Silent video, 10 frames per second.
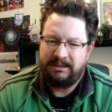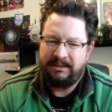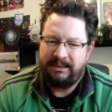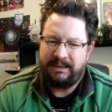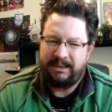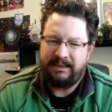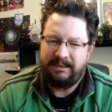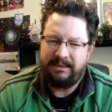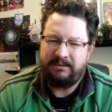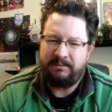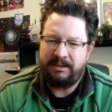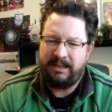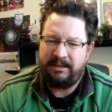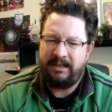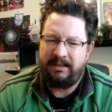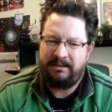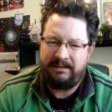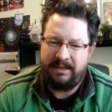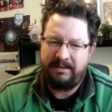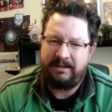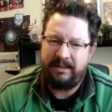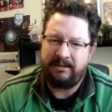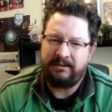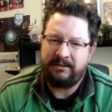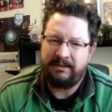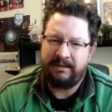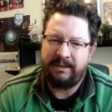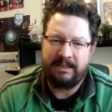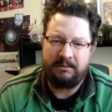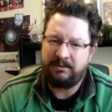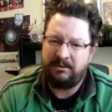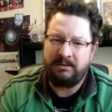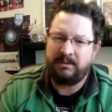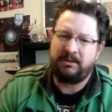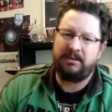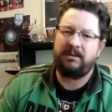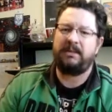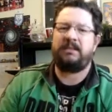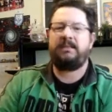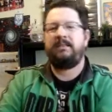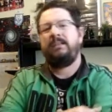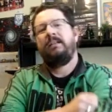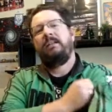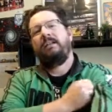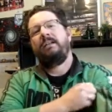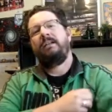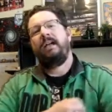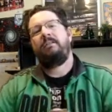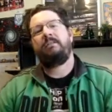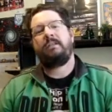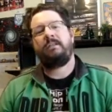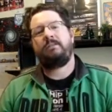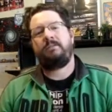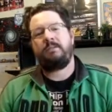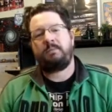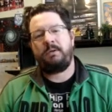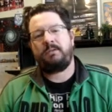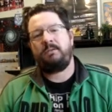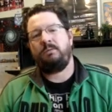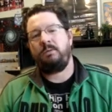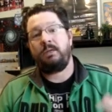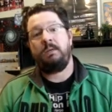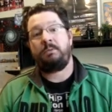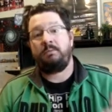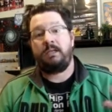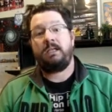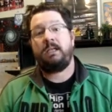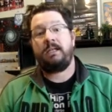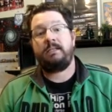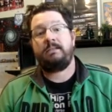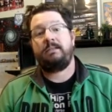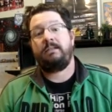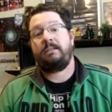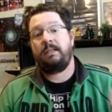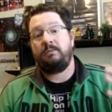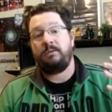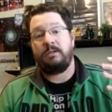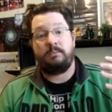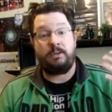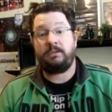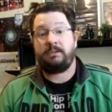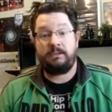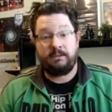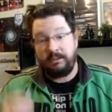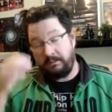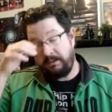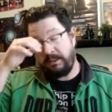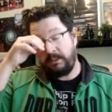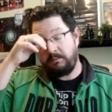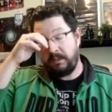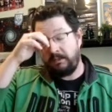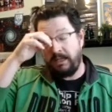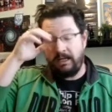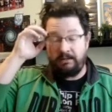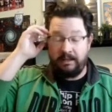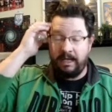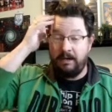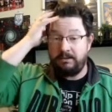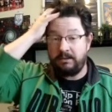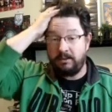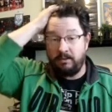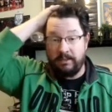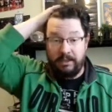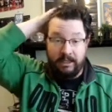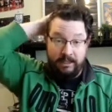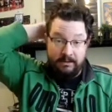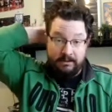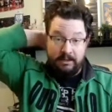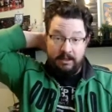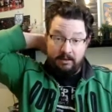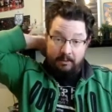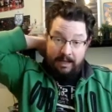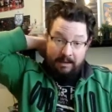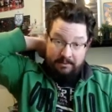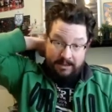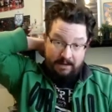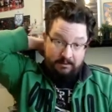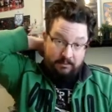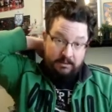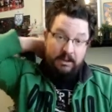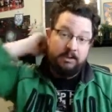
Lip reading: But death is here. All right, it comes to us all. It's ever since the first person woke up and realized that they were a person. They've been thinking about death and how does this whole thing end? What happens afterward?